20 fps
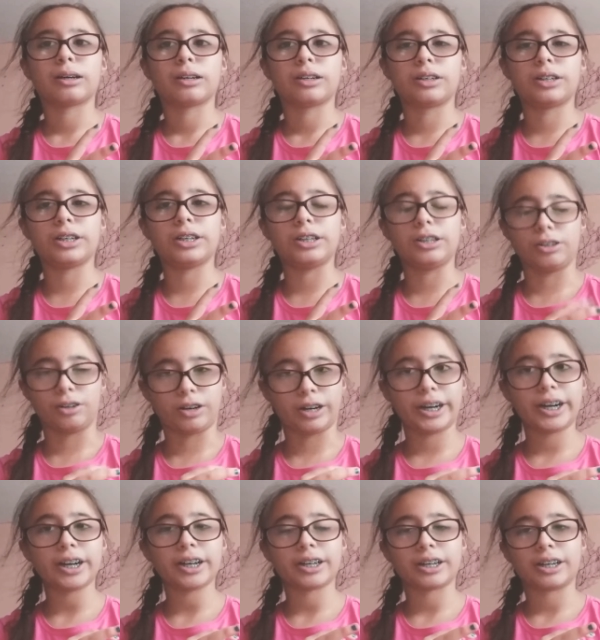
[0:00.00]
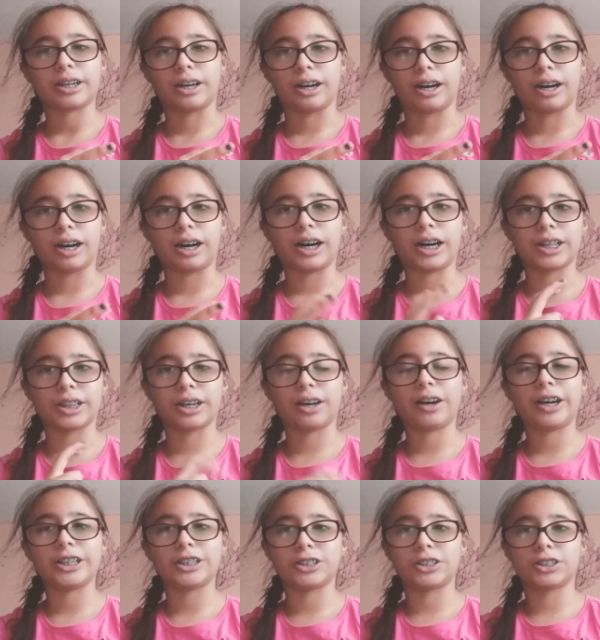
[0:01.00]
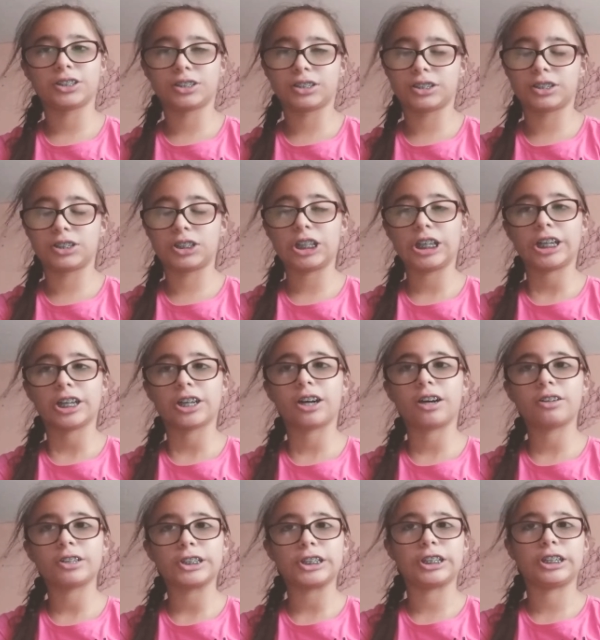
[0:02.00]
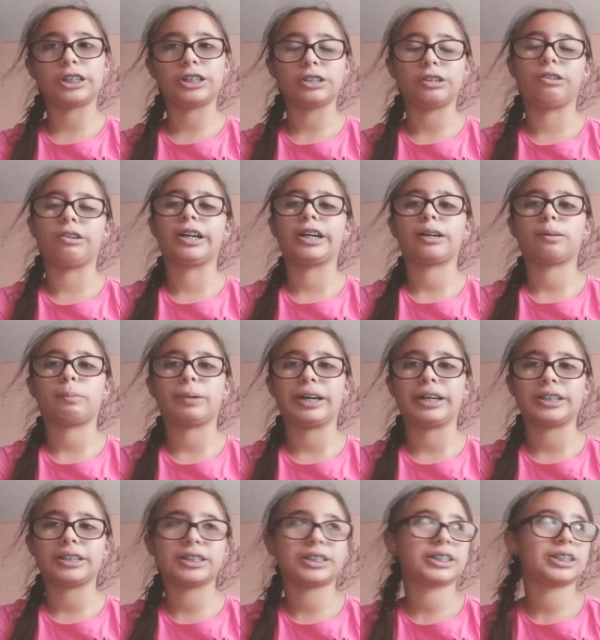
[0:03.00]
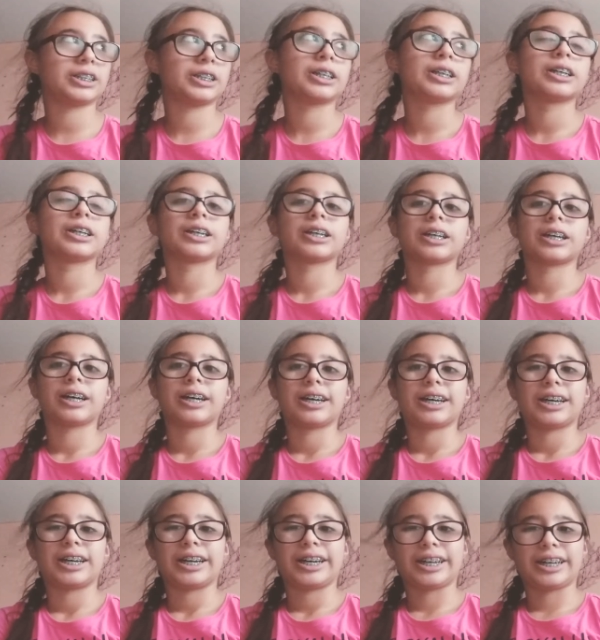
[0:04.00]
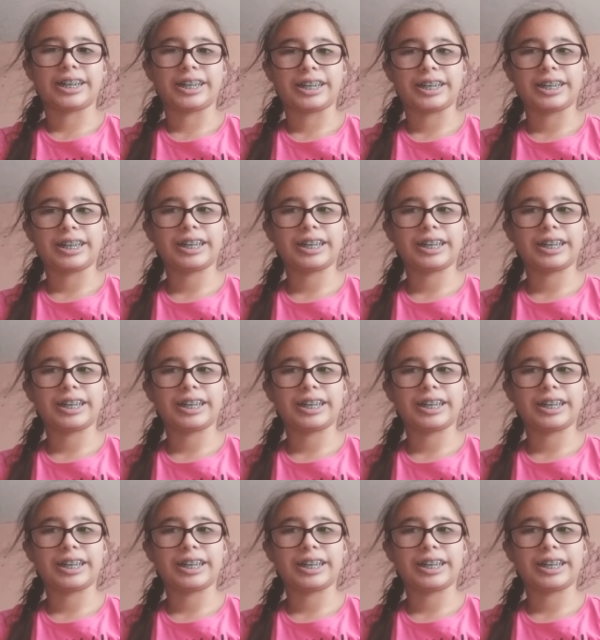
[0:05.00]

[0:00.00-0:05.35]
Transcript: New York, although I did go to New York, but uh,